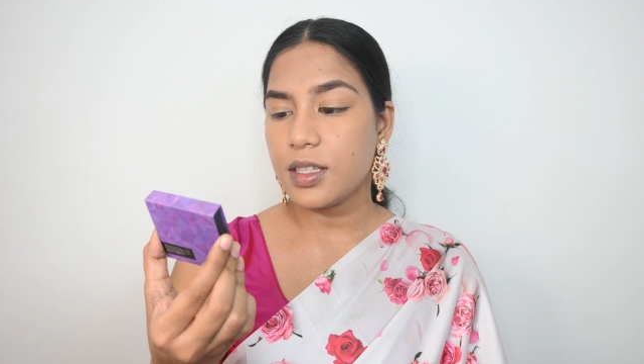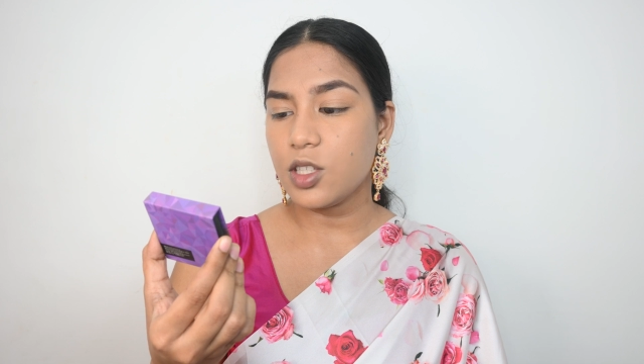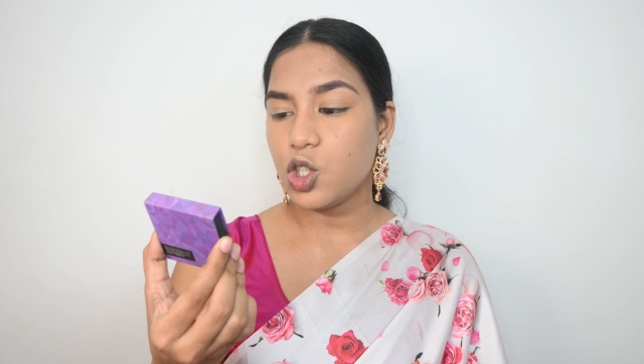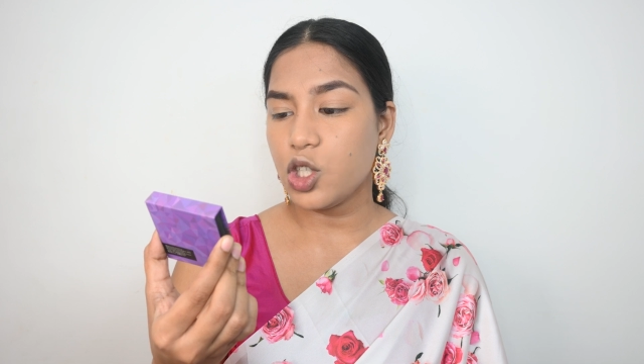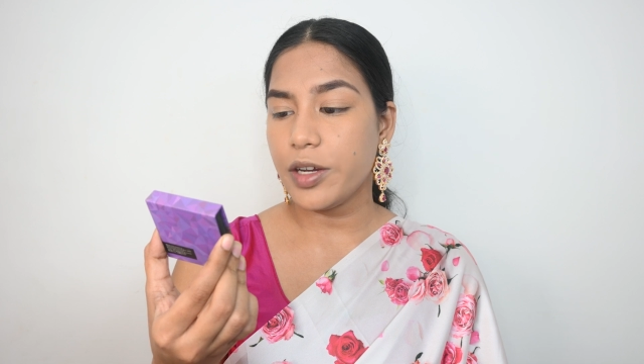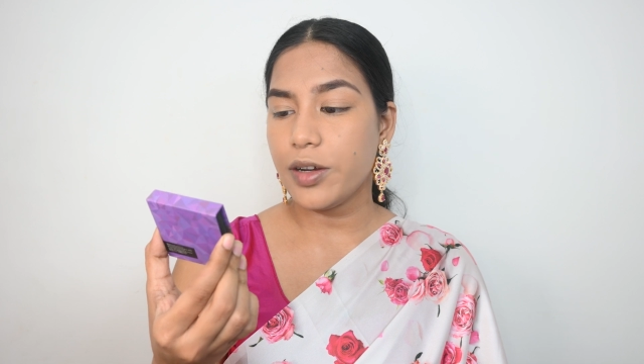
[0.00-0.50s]
in the
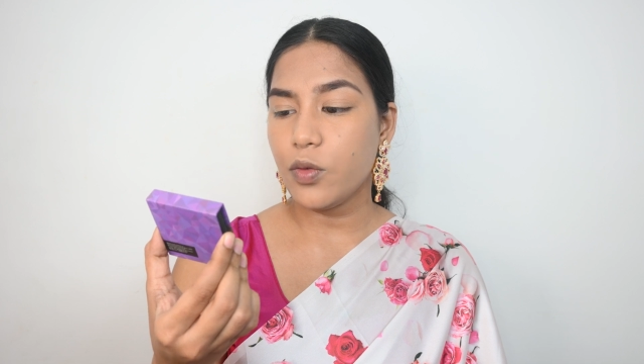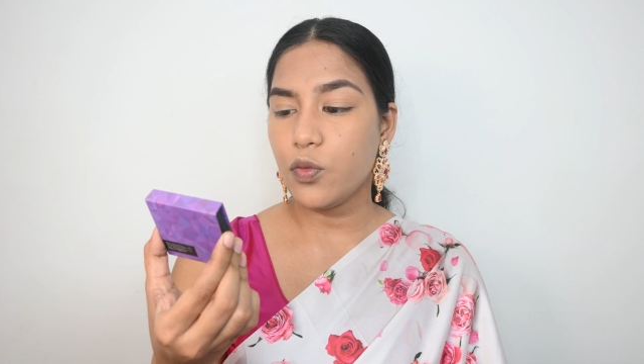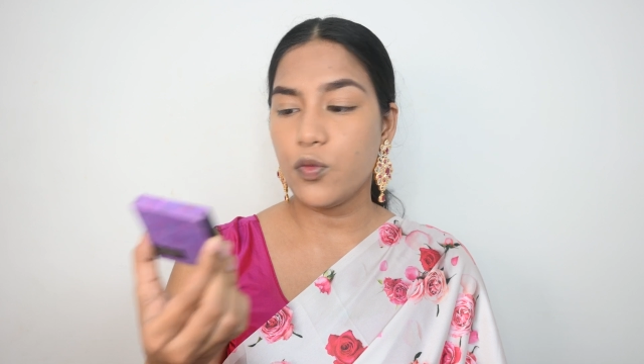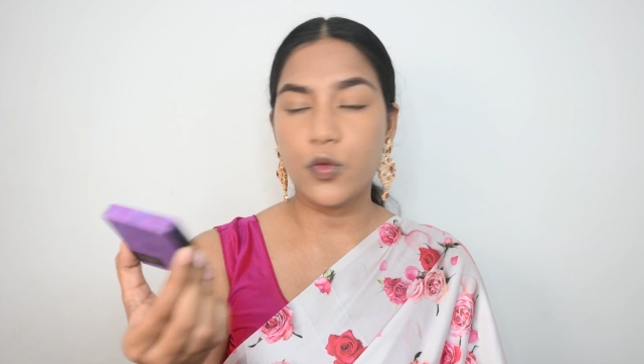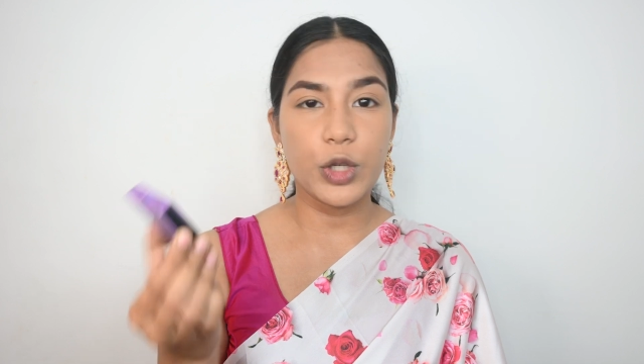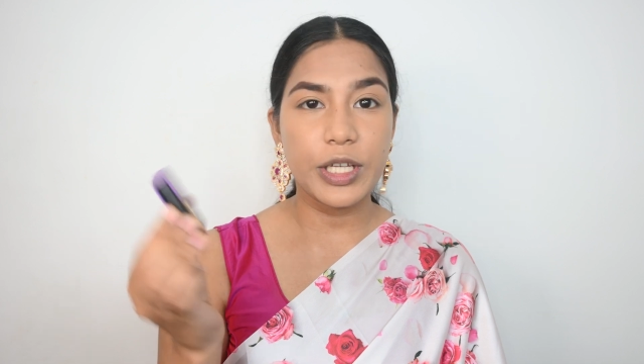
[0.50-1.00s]

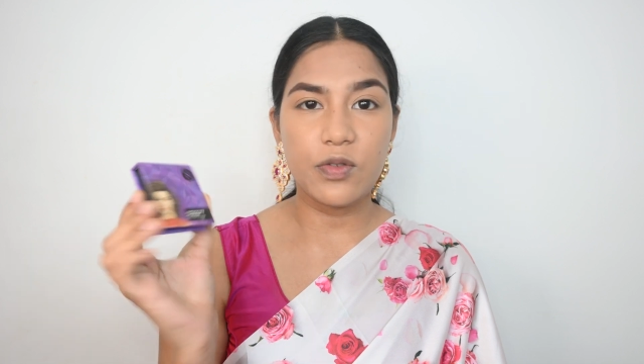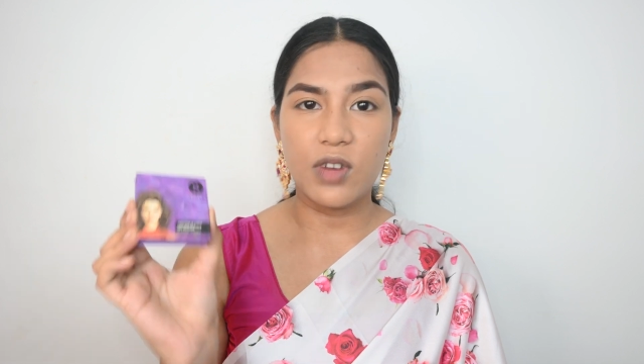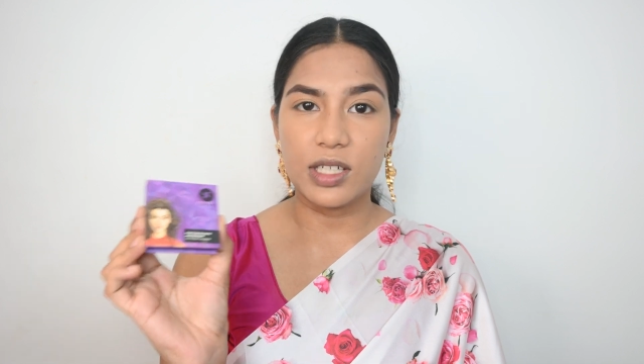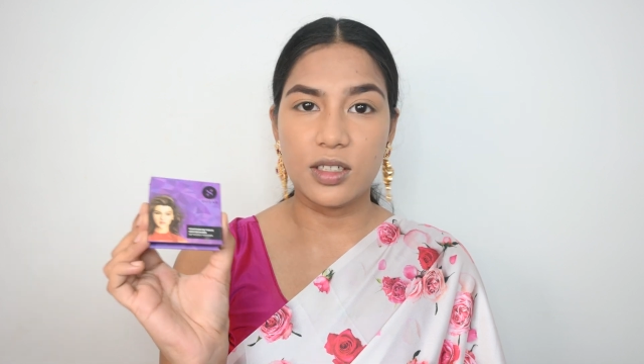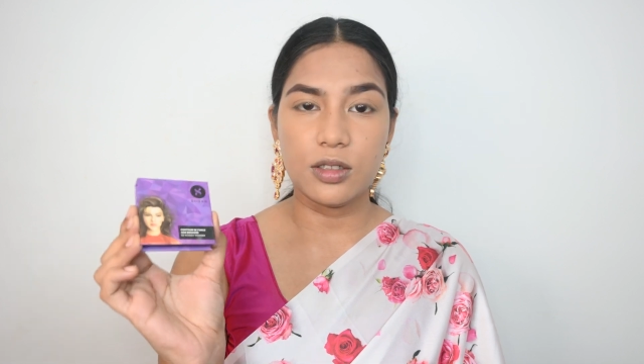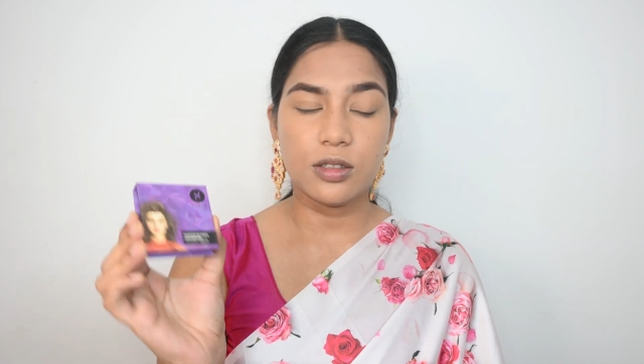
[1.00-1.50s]
shade Woody
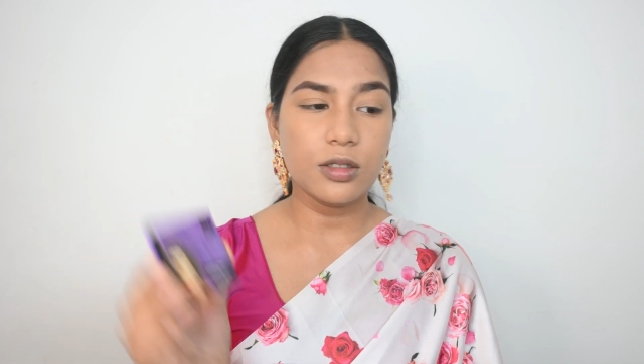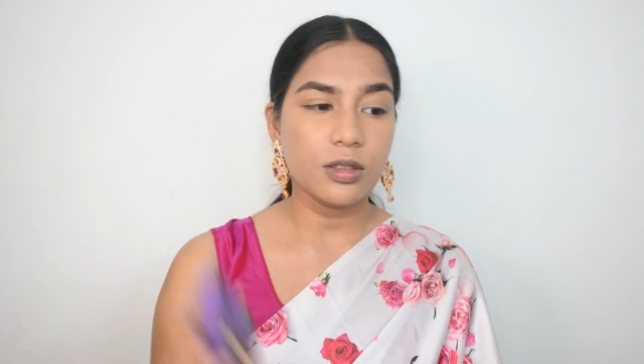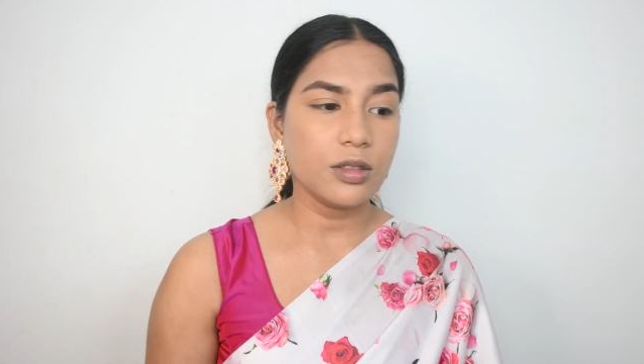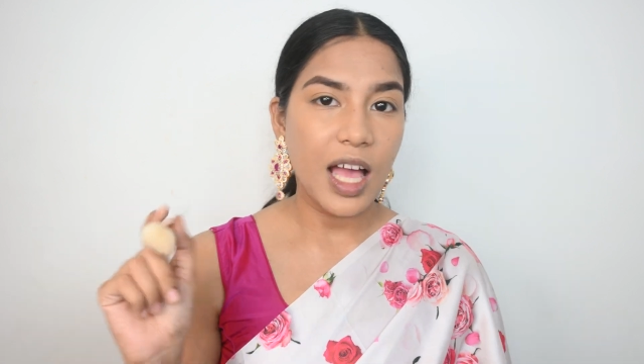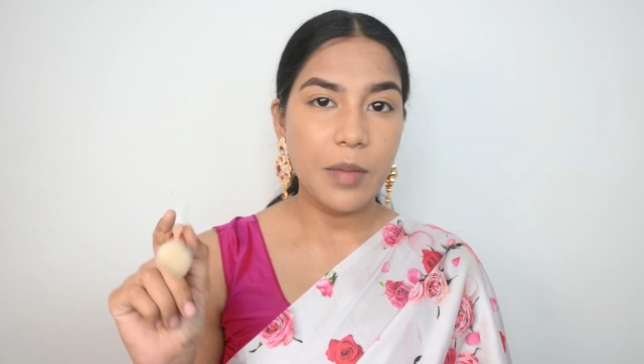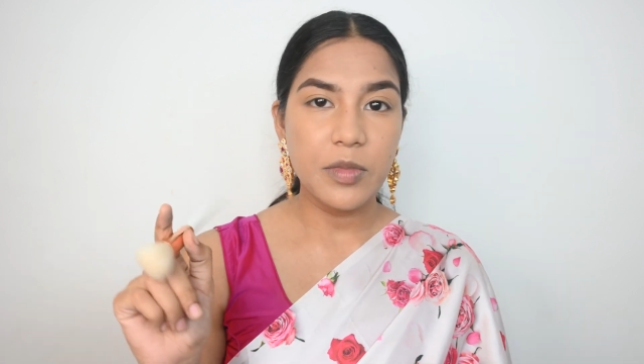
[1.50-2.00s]
Wonder.
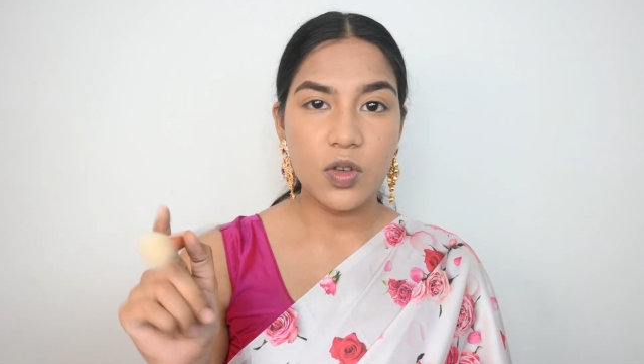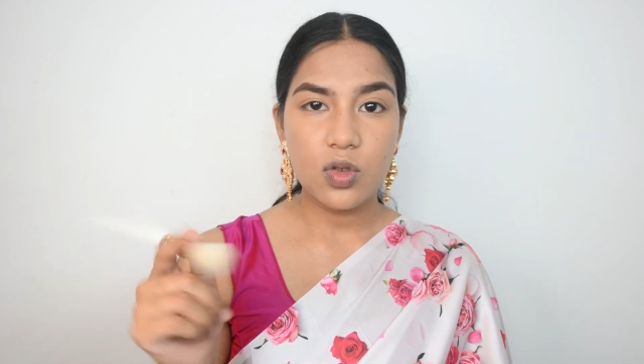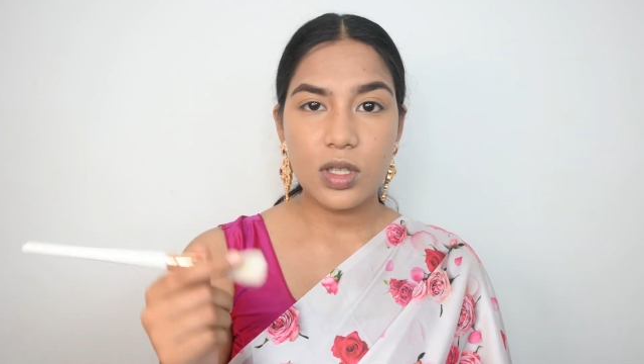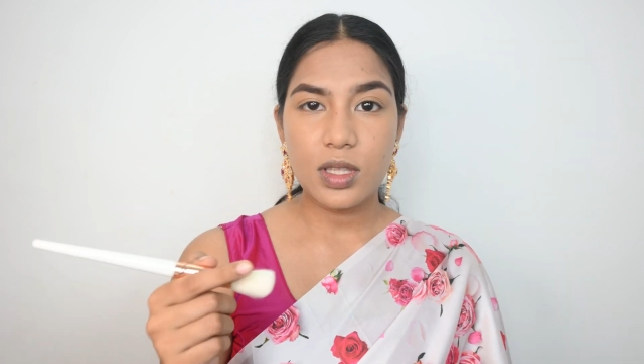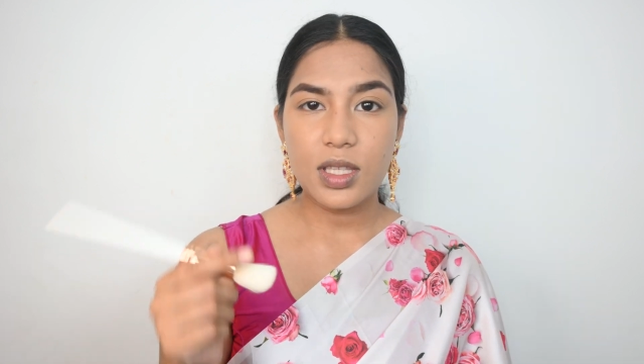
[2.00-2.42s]
I'm using